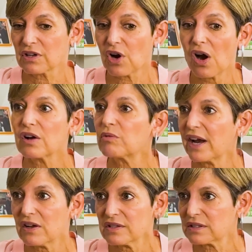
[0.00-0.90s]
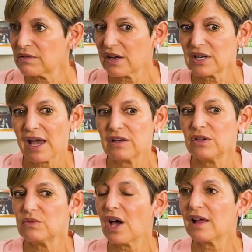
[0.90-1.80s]
guardrails around how do
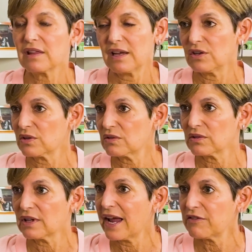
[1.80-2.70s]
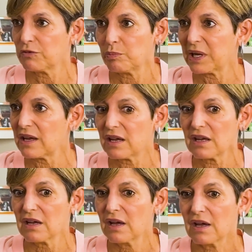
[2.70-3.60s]
you not let your life be